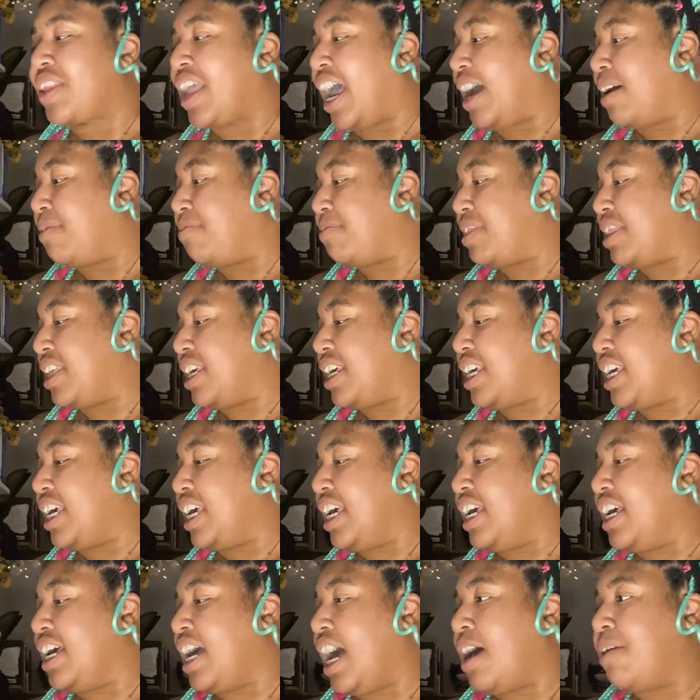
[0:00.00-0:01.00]
I'm
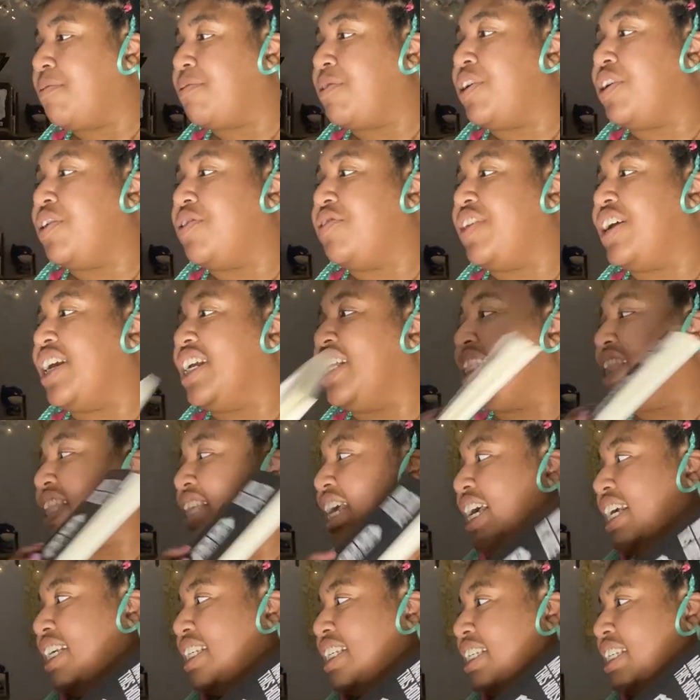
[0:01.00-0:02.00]
thinking I'm gonna read
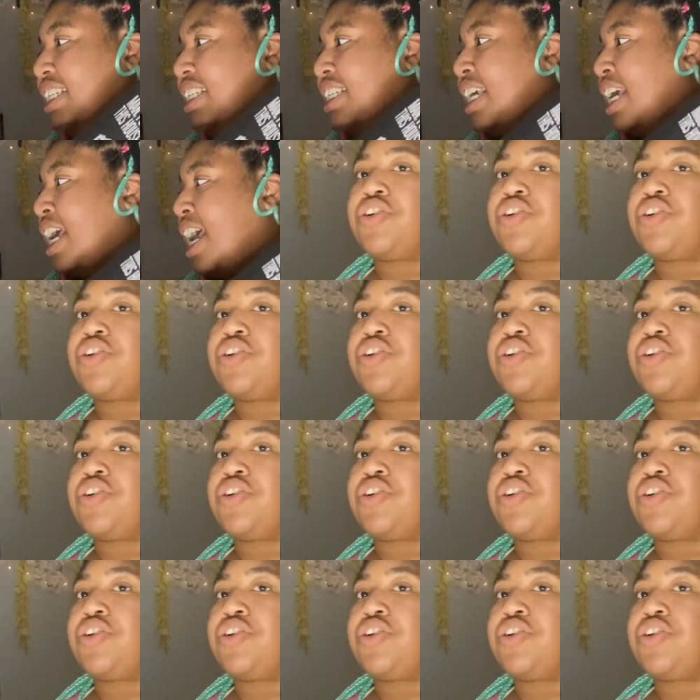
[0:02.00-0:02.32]
this.